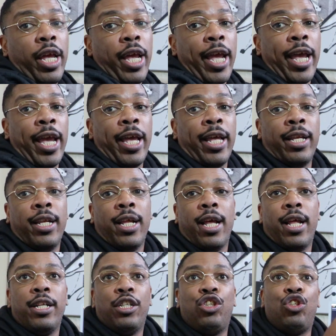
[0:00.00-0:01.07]
And
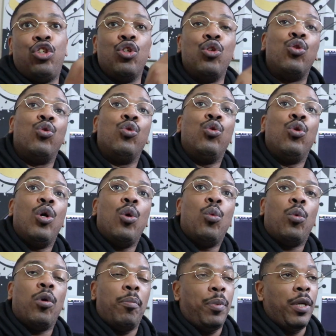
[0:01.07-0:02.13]
two
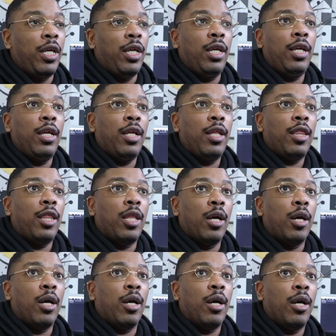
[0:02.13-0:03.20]
would be
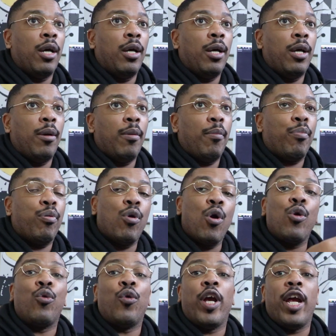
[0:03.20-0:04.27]
the
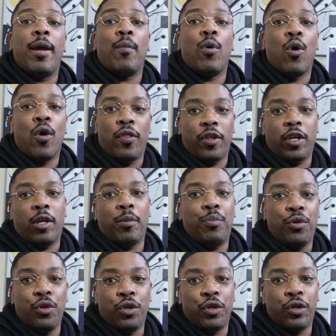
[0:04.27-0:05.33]
program on the
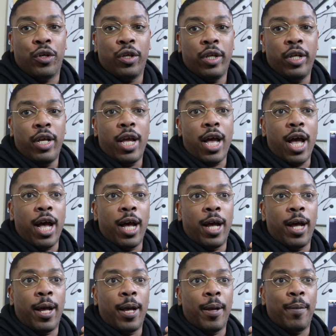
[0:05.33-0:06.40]
computer.
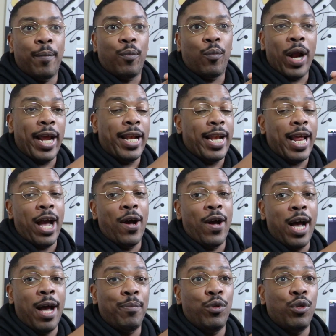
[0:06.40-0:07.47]
Right now,
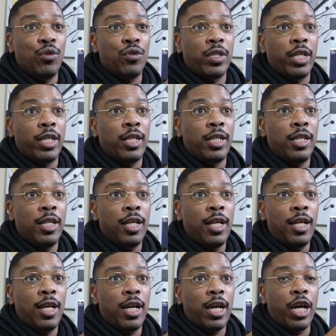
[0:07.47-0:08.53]
I'm using
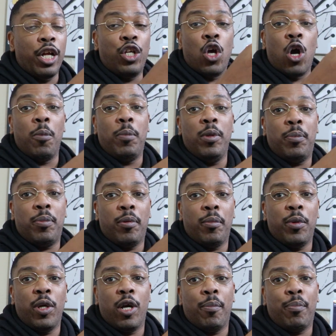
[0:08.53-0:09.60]
Adobe
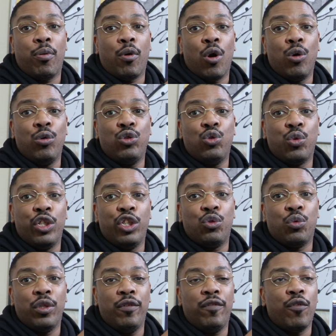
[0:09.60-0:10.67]
Premiere Pro
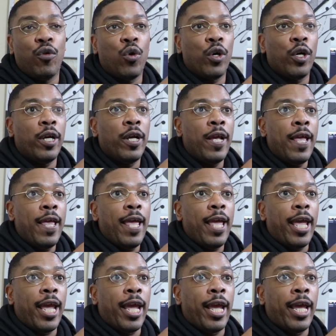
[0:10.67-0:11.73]
2024,
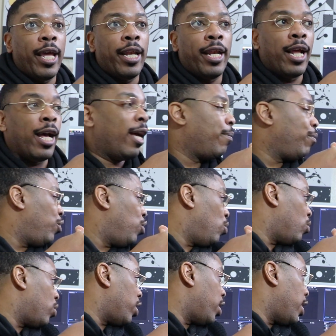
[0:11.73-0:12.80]
and I'm
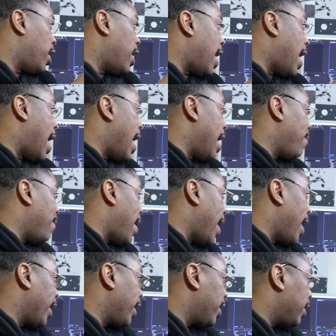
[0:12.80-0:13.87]
using the
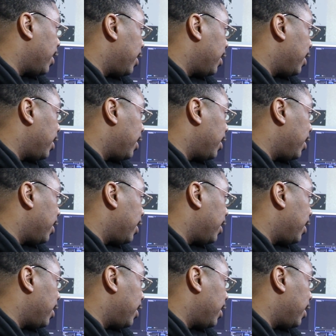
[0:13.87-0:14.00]
iMac.